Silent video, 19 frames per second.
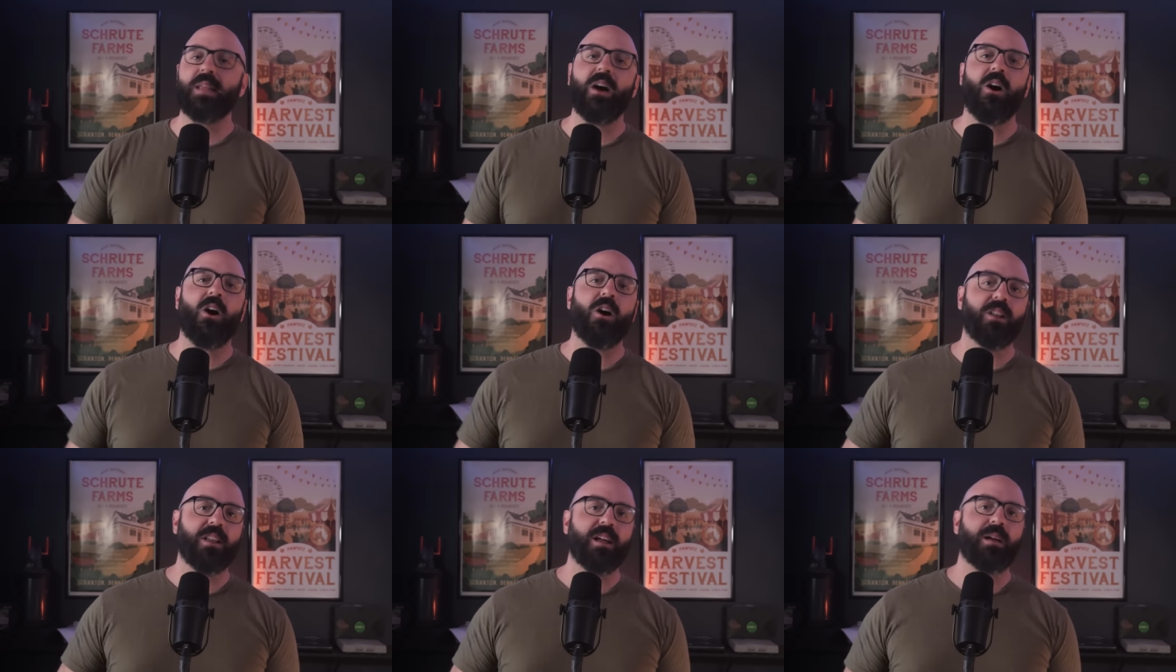
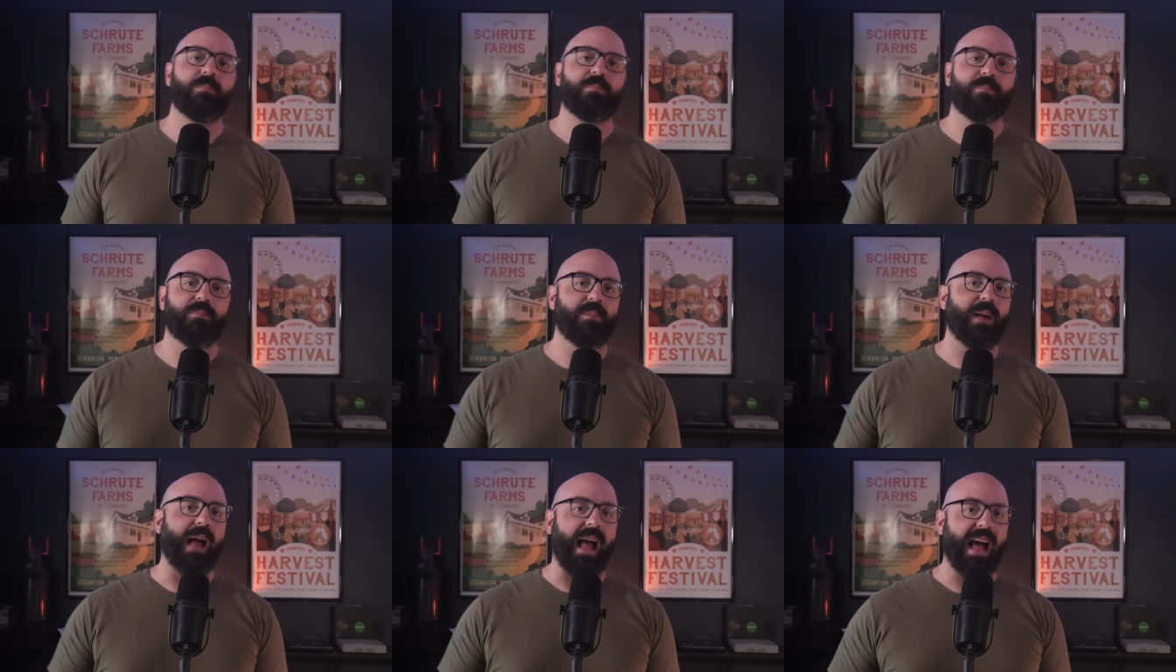All up,
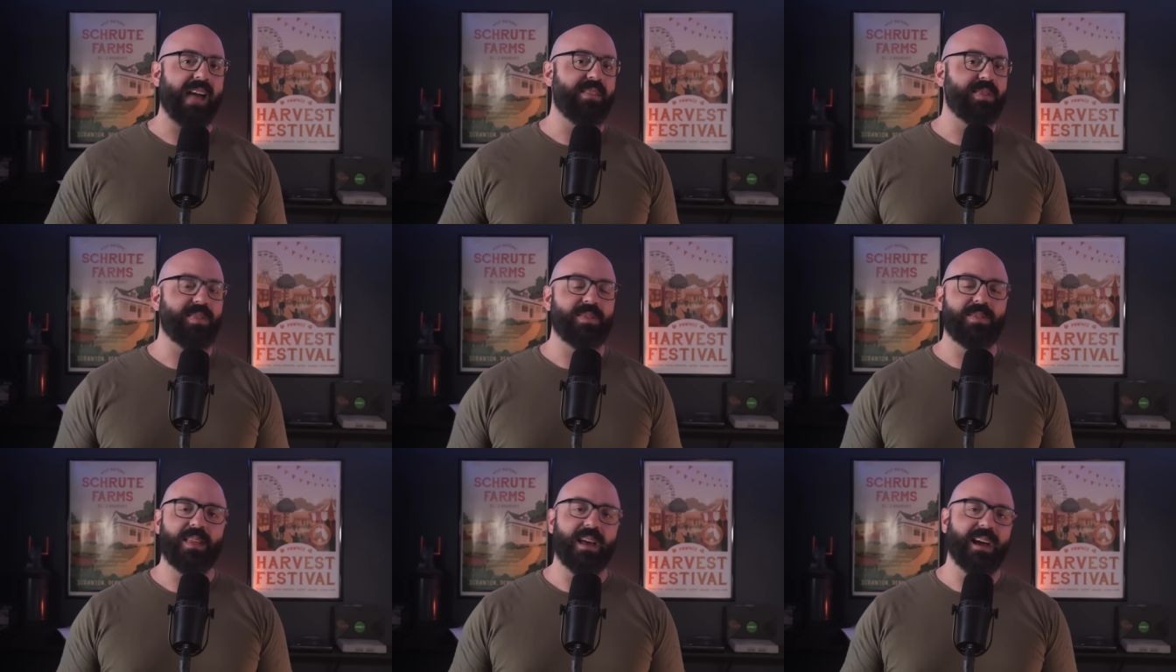I
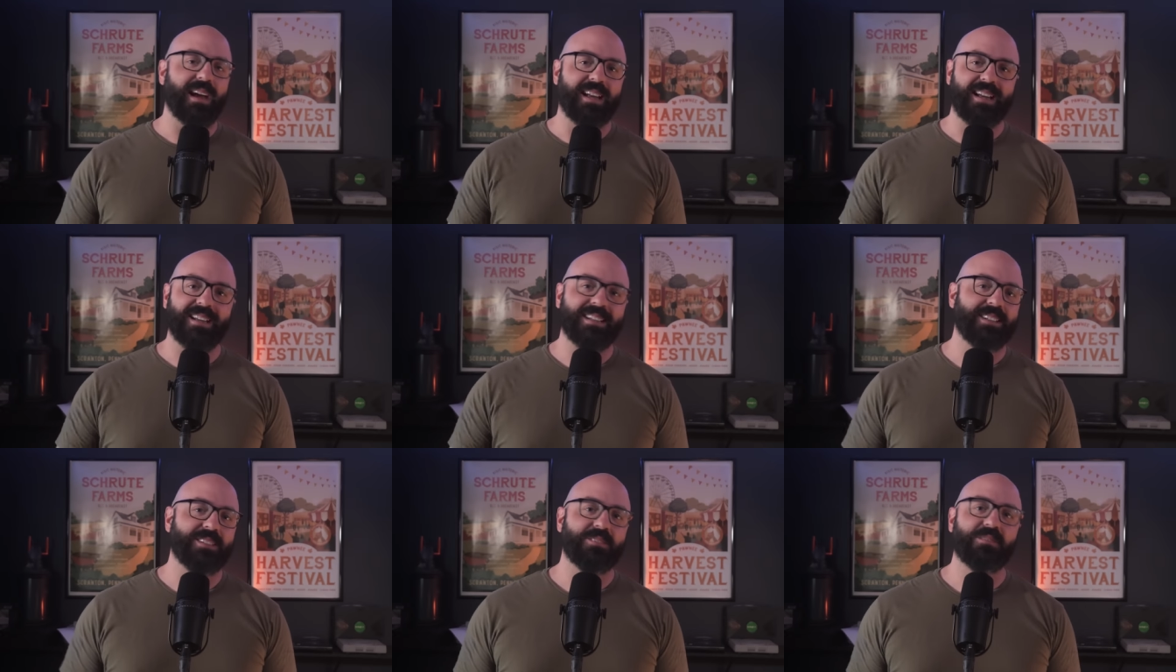
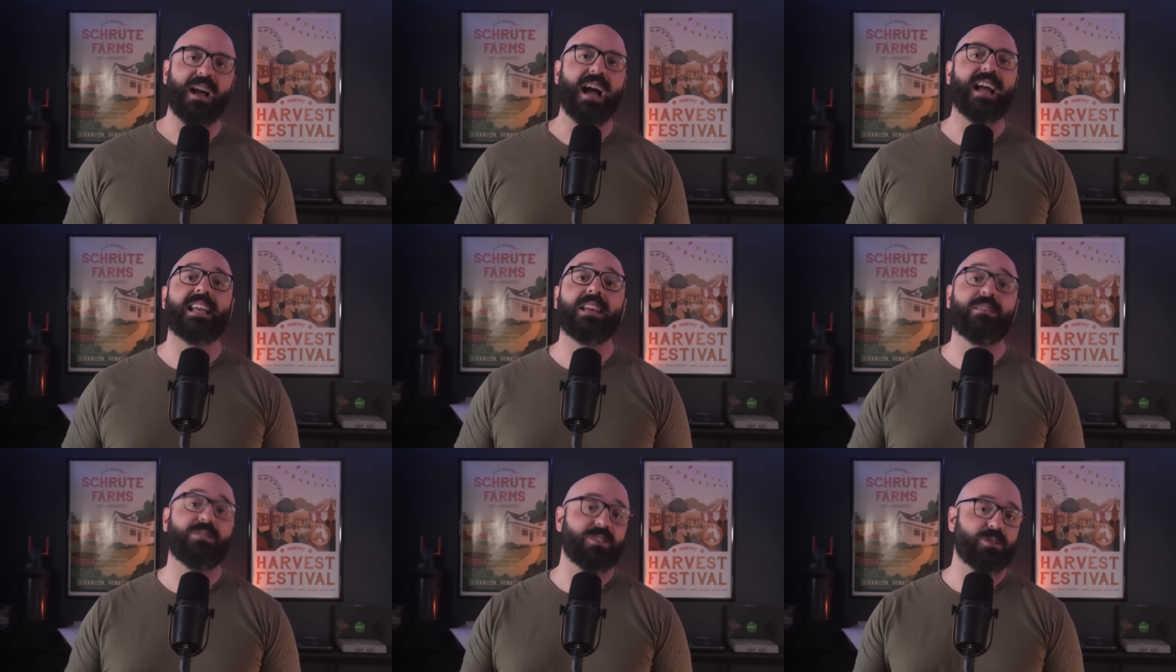I
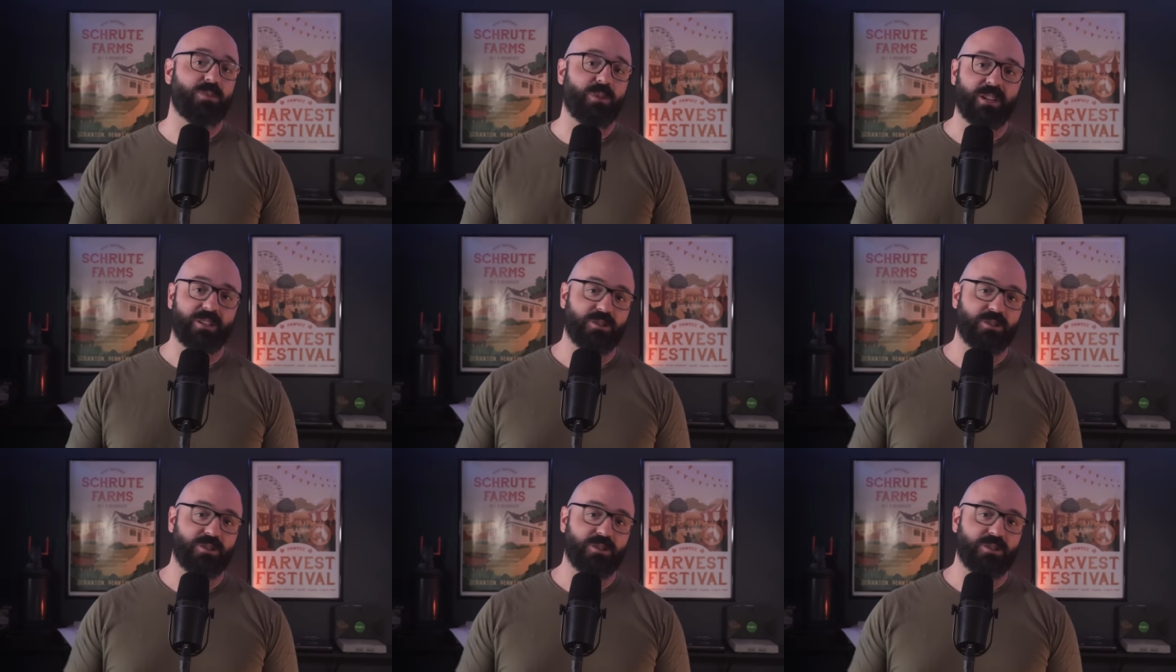give this one